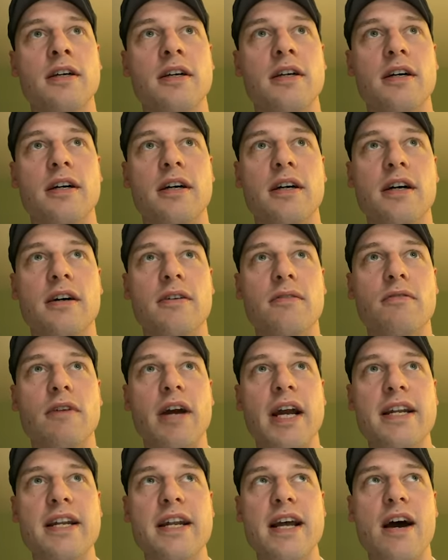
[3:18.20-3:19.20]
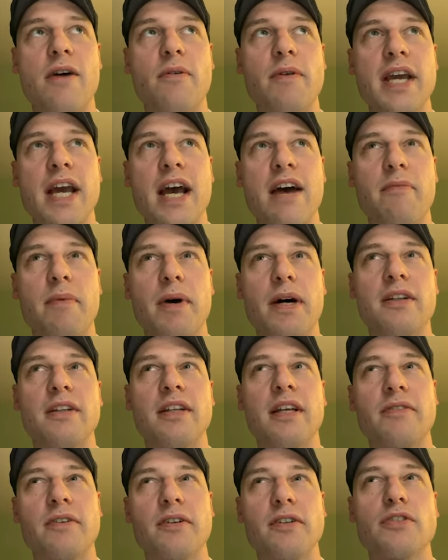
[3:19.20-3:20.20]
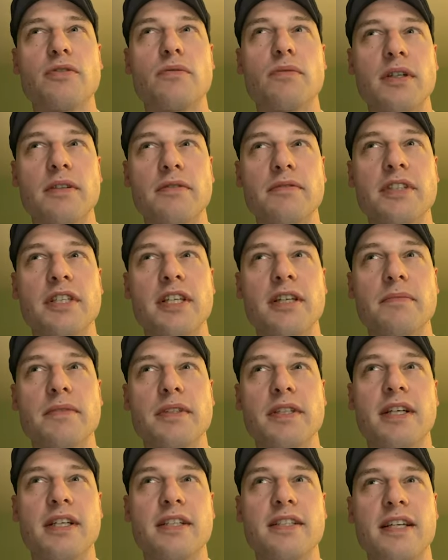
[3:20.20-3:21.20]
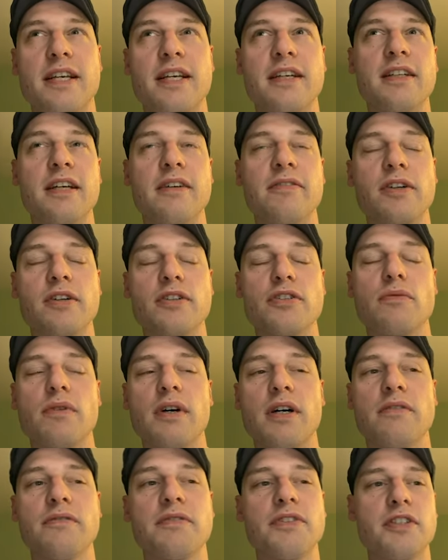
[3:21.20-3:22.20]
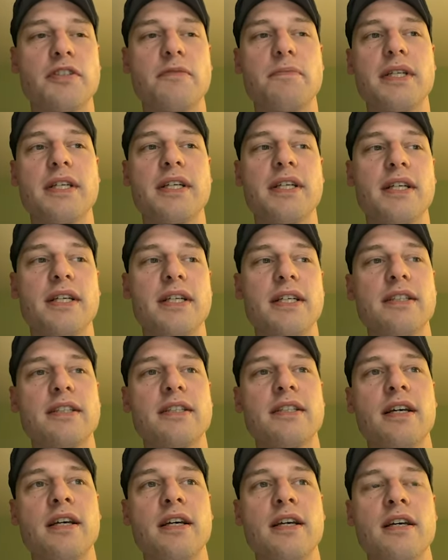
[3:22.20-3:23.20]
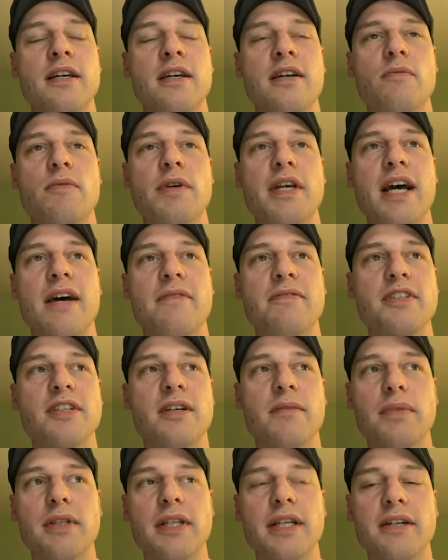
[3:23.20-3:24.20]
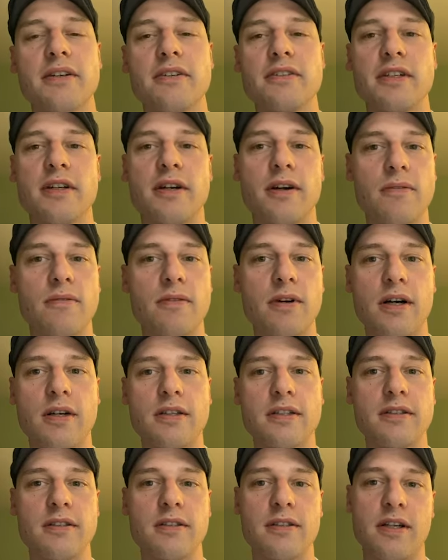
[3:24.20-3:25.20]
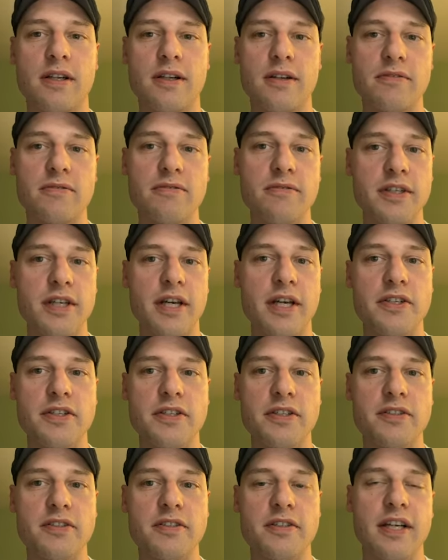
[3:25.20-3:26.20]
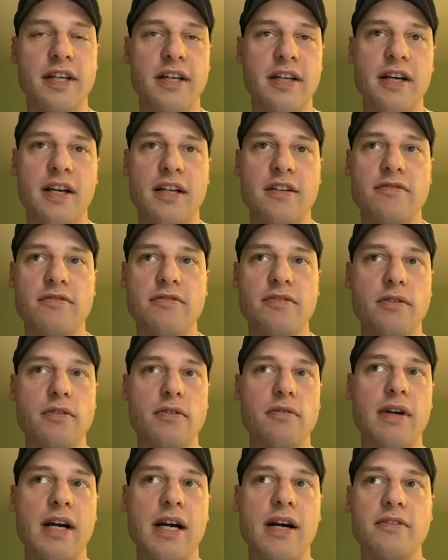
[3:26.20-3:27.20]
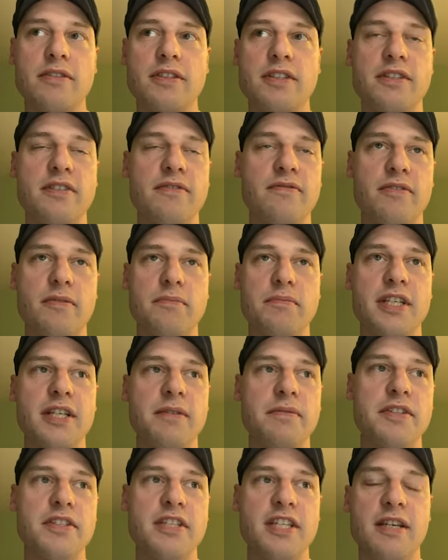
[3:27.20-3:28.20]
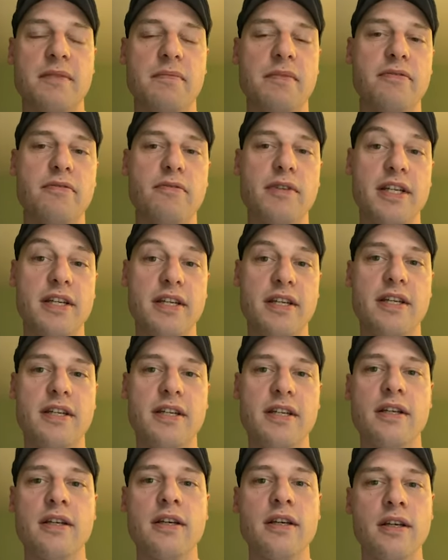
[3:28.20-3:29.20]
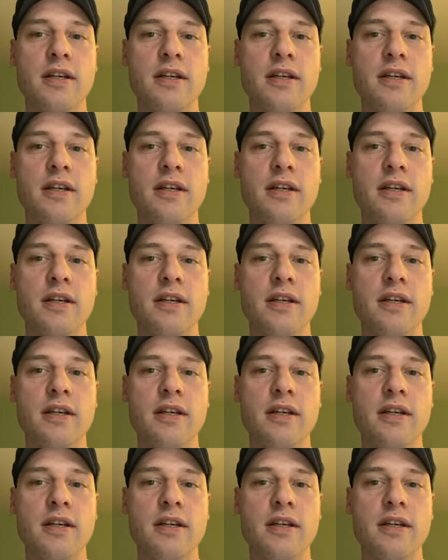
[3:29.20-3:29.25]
Right now we have about 11 or 12 teams. And I say 11 or 12 just because we have some players in our roster that are free agents and they can kind of float around from team to team if we need it.